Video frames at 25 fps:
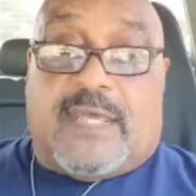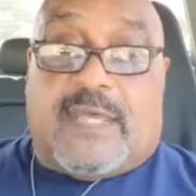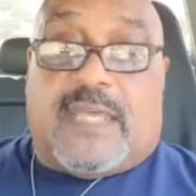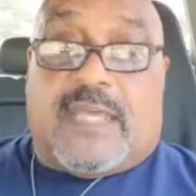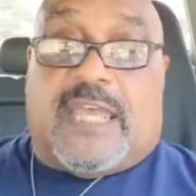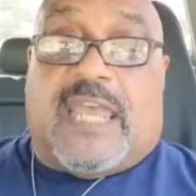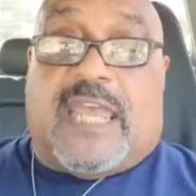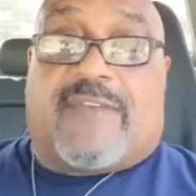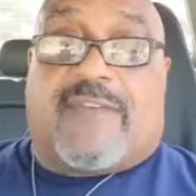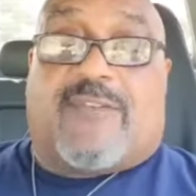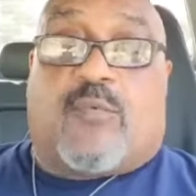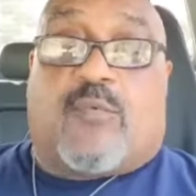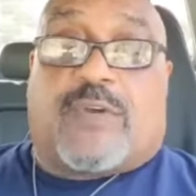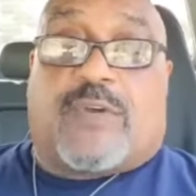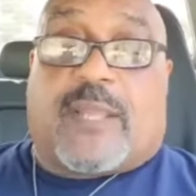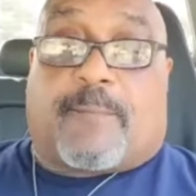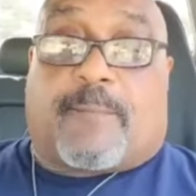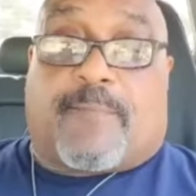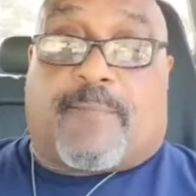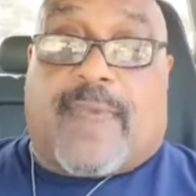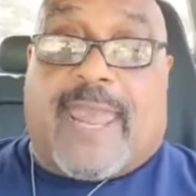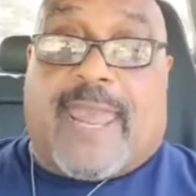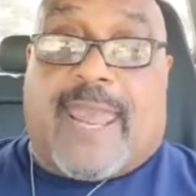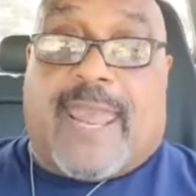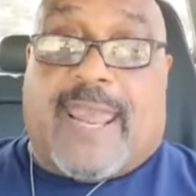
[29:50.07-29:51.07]
Even when the
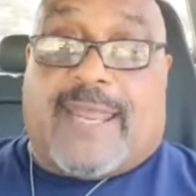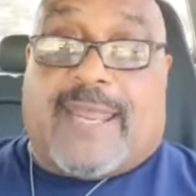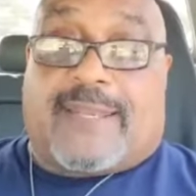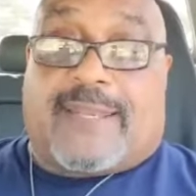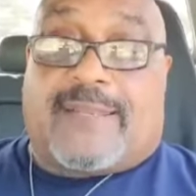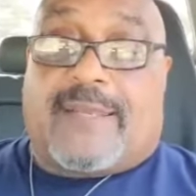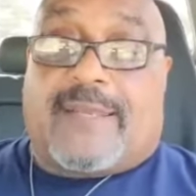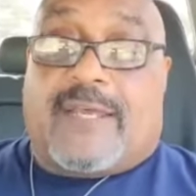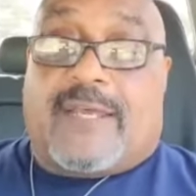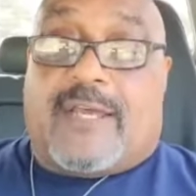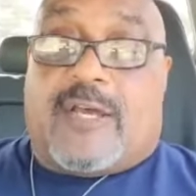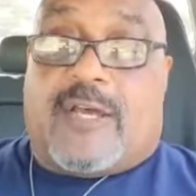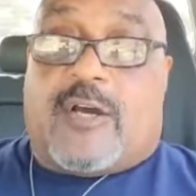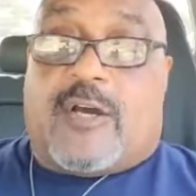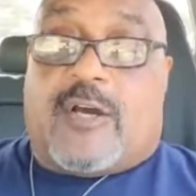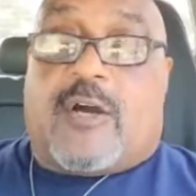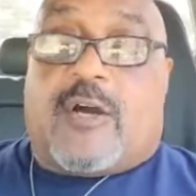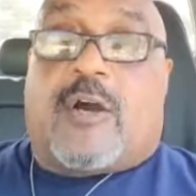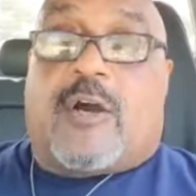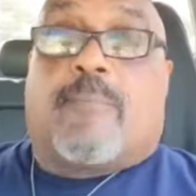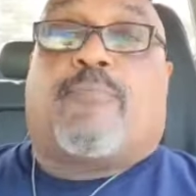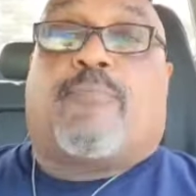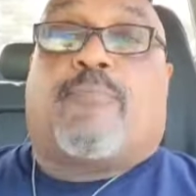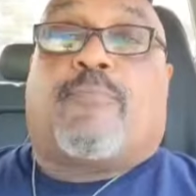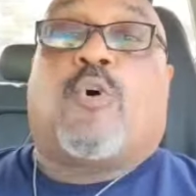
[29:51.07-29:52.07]
pain
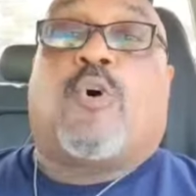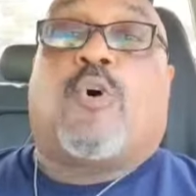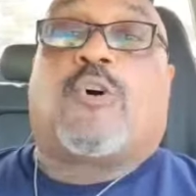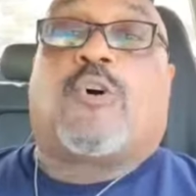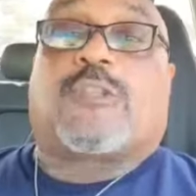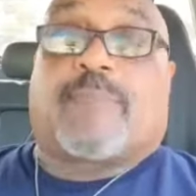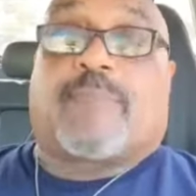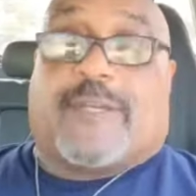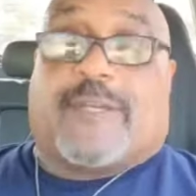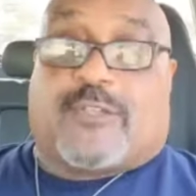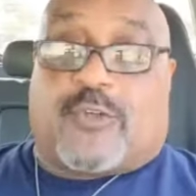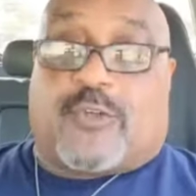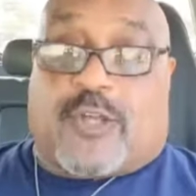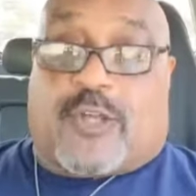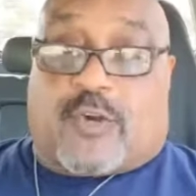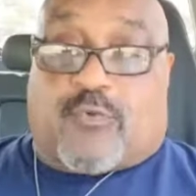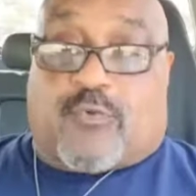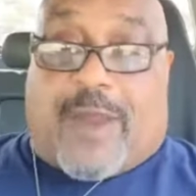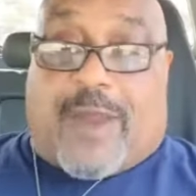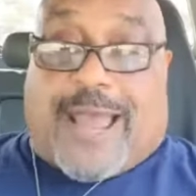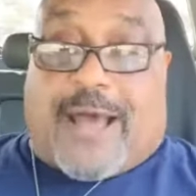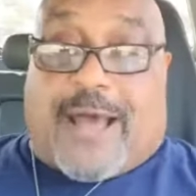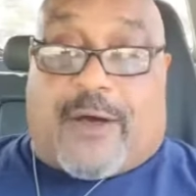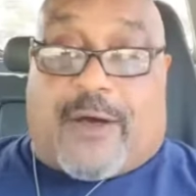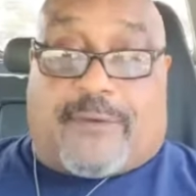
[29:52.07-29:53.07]
pulls me to the
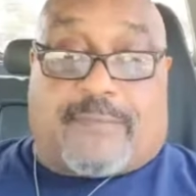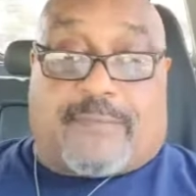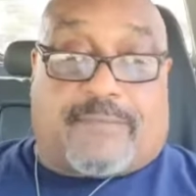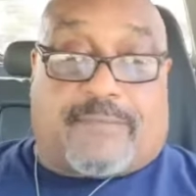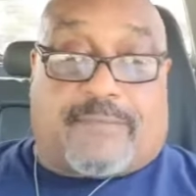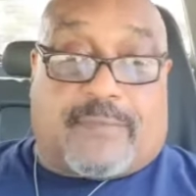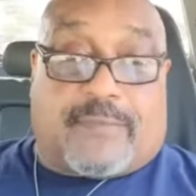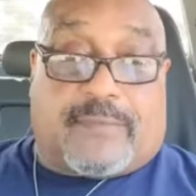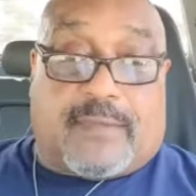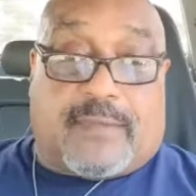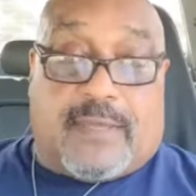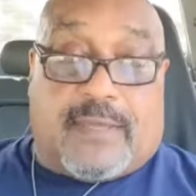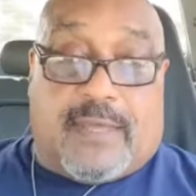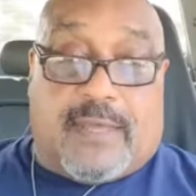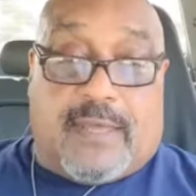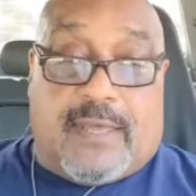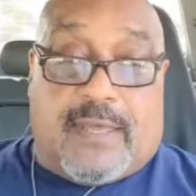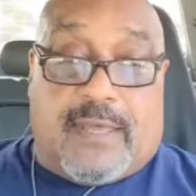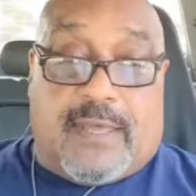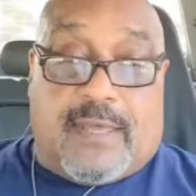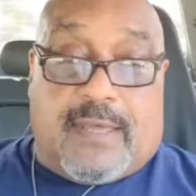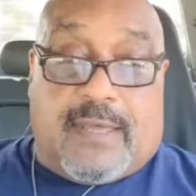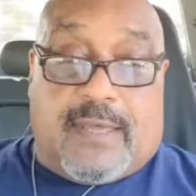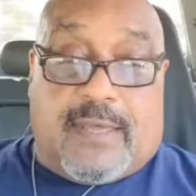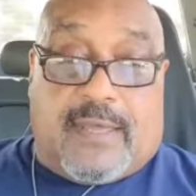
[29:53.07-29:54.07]
ground,
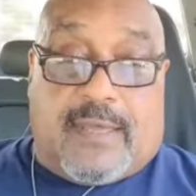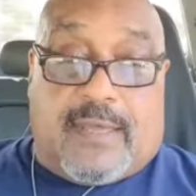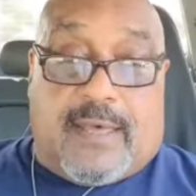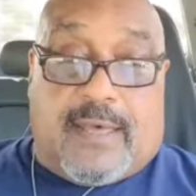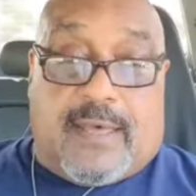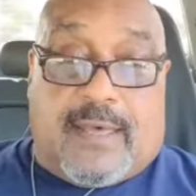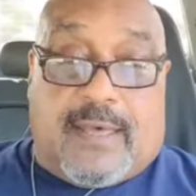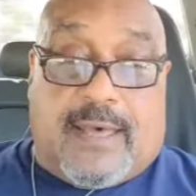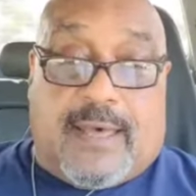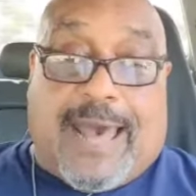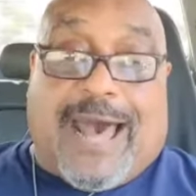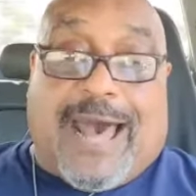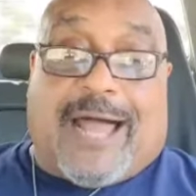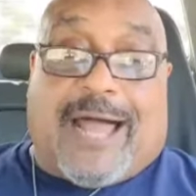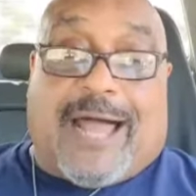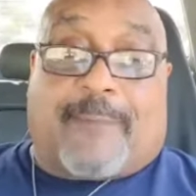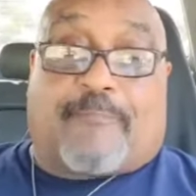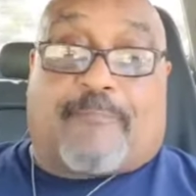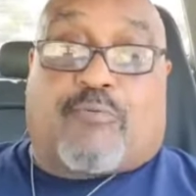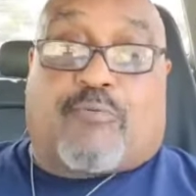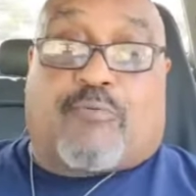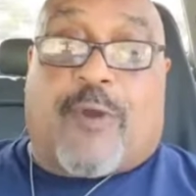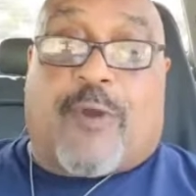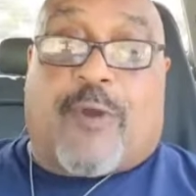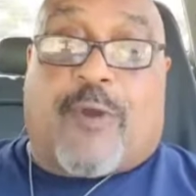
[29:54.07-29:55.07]
I'll
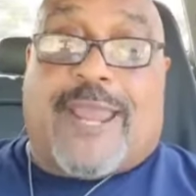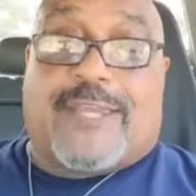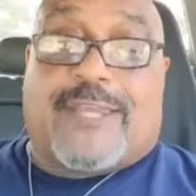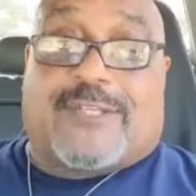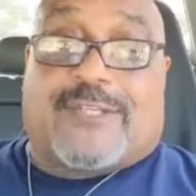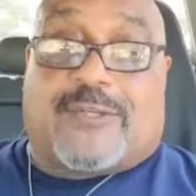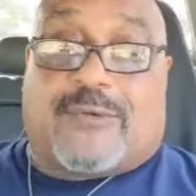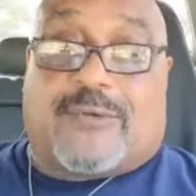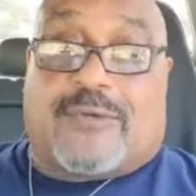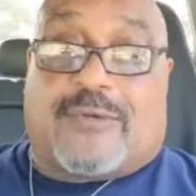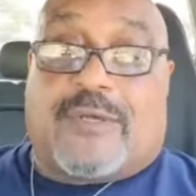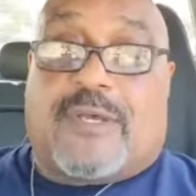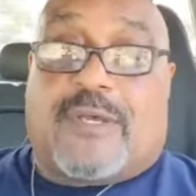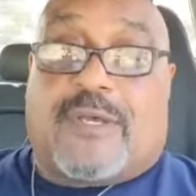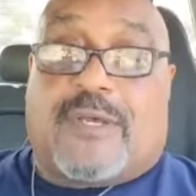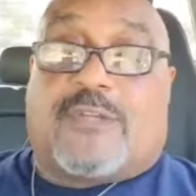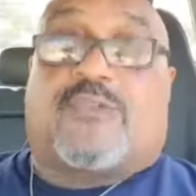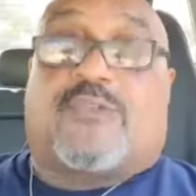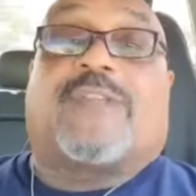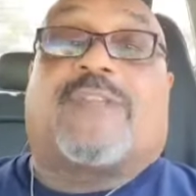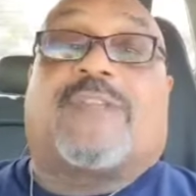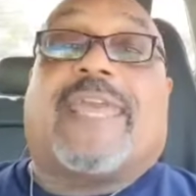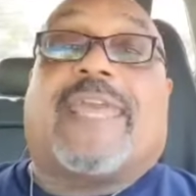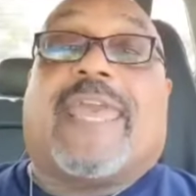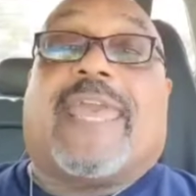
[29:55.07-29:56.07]
praise you to
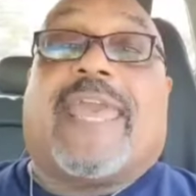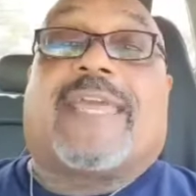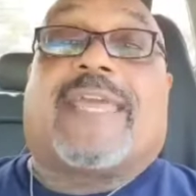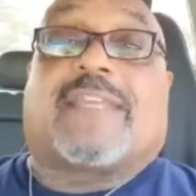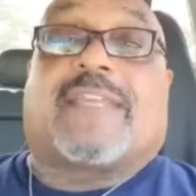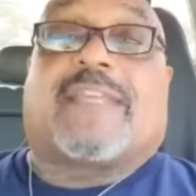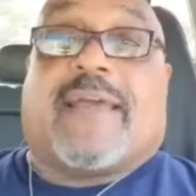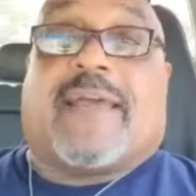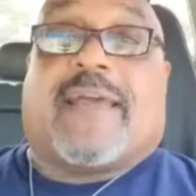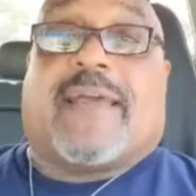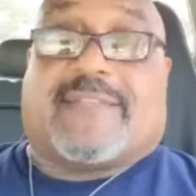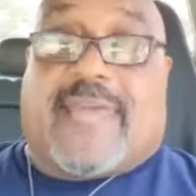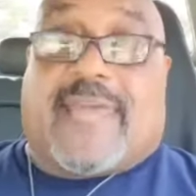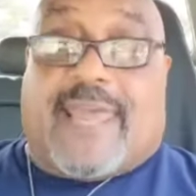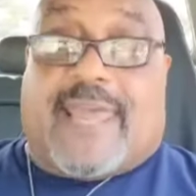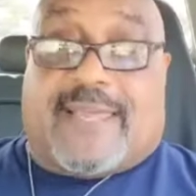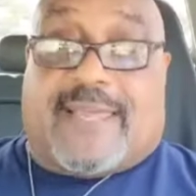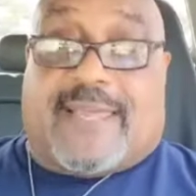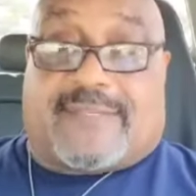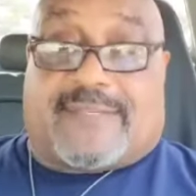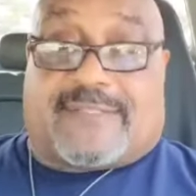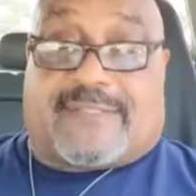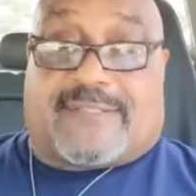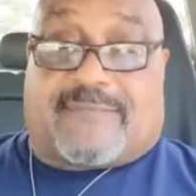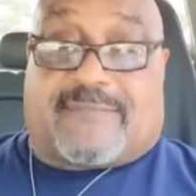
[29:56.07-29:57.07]
the end of my
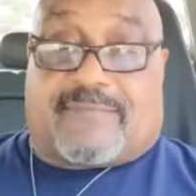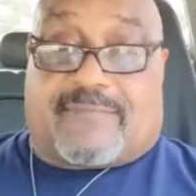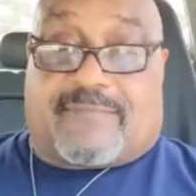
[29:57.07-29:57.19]
days.